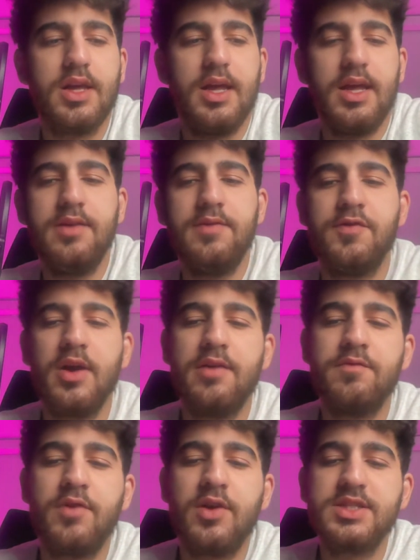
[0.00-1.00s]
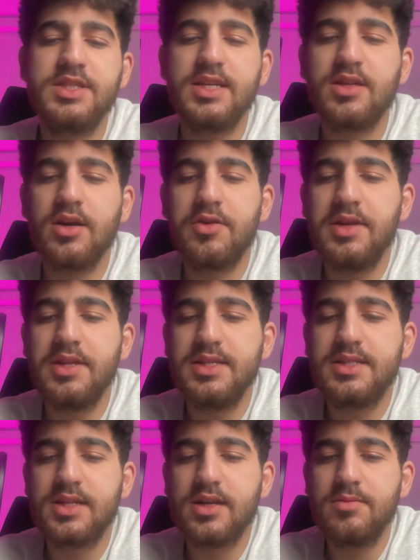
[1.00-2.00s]
If you have watched that already,
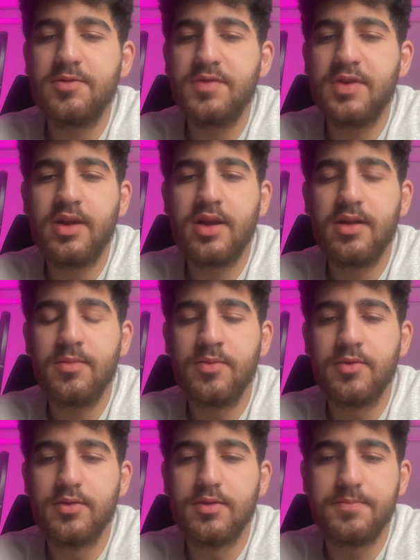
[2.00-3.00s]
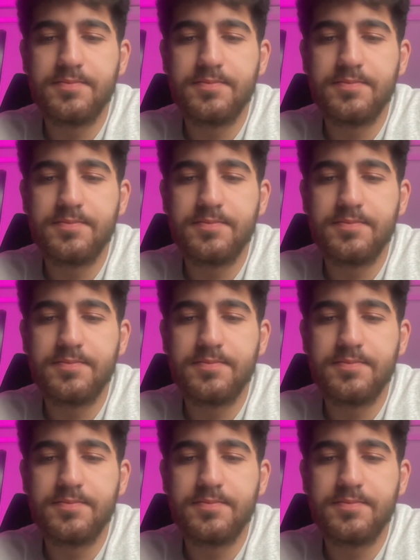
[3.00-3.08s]
it's gonna be very helpful